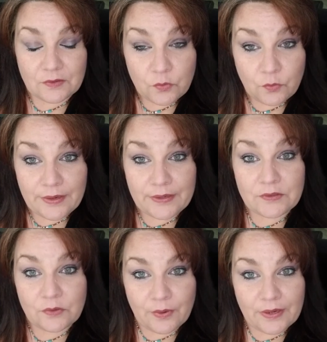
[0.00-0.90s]
You
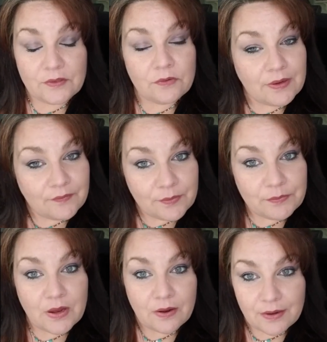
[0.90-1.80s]
wait and you wait and you give
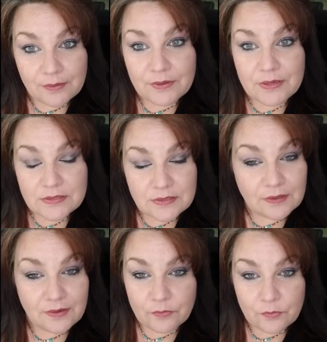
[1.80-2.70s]
them time, because
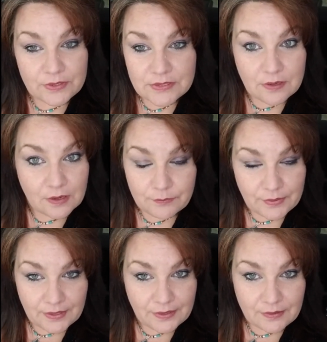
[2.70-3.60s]
not everyone is like
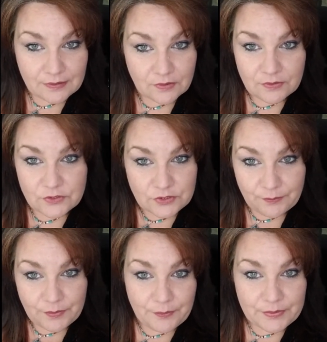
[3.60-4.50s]
me, going to
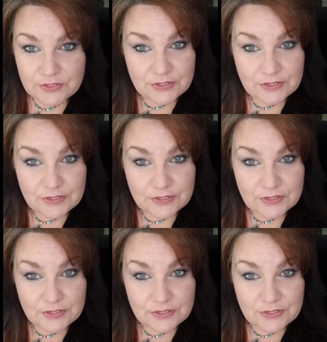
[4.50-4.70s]
jump up and